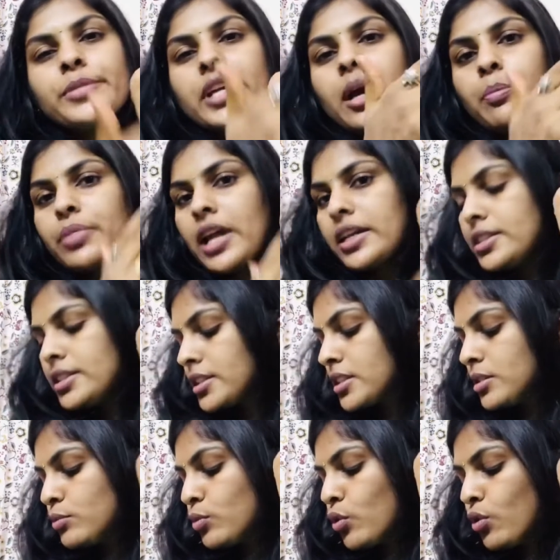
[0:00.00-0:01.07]
Apply a little
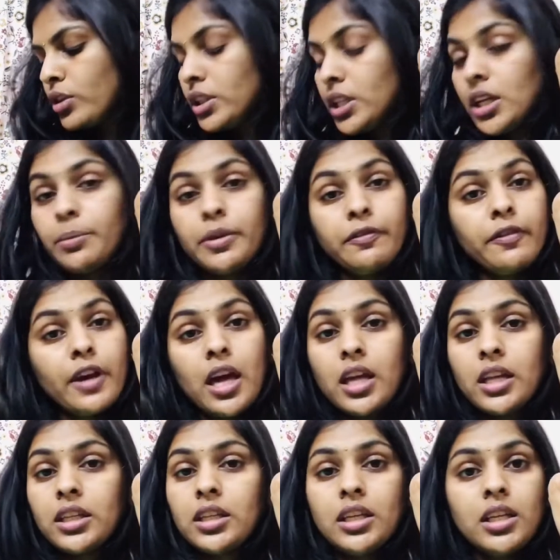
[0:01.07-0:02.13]
more, they'll be
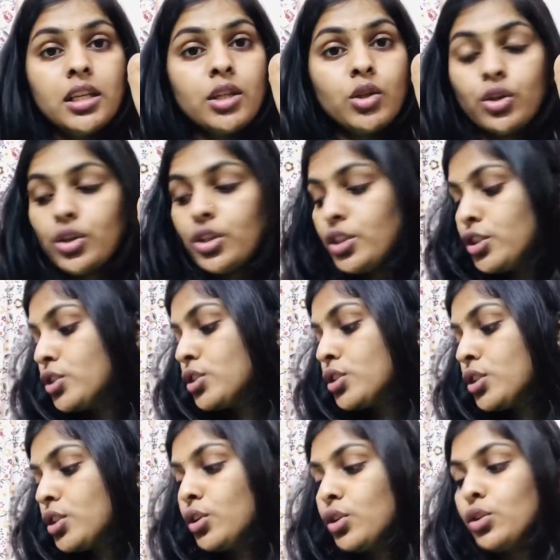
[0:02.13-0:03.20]
very good
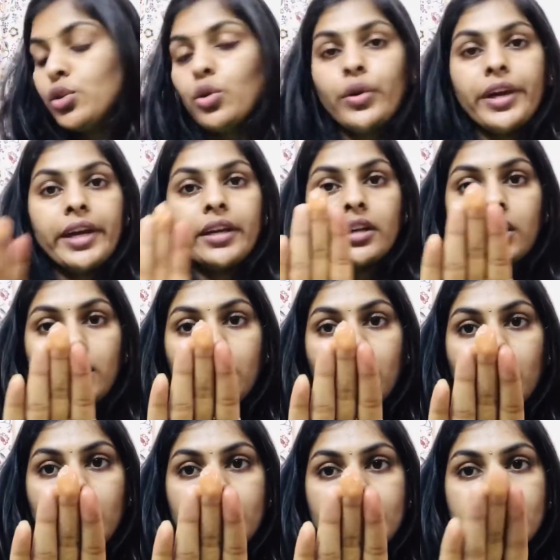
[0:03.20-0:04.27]
glowing.
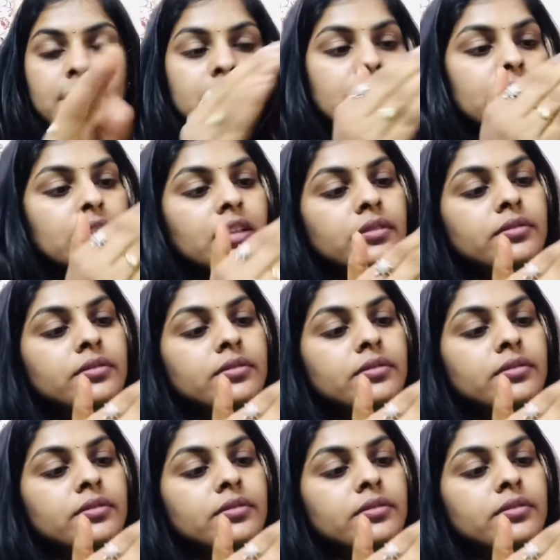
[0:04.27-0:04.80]
See?